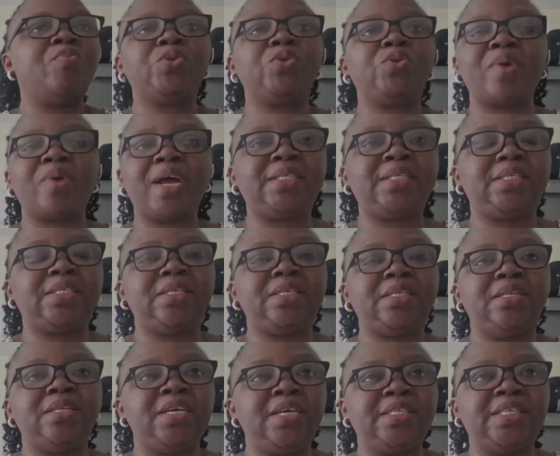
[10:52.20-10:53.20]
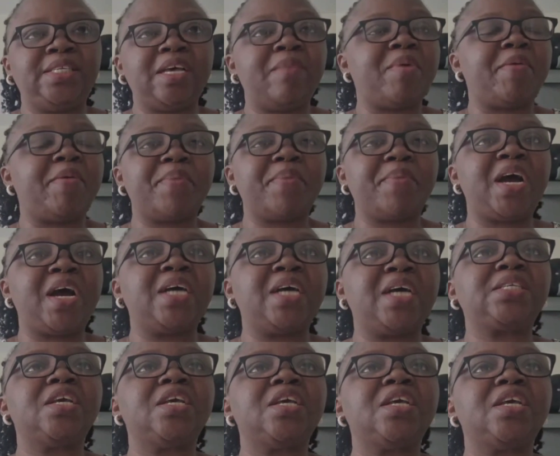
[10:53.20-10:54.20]
you are able to write the exam and
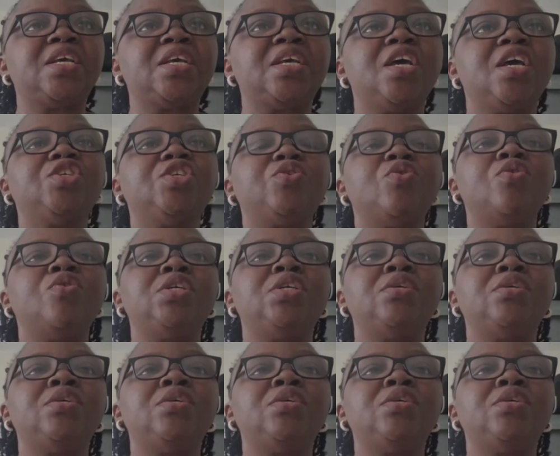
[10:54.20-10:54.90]
pass, so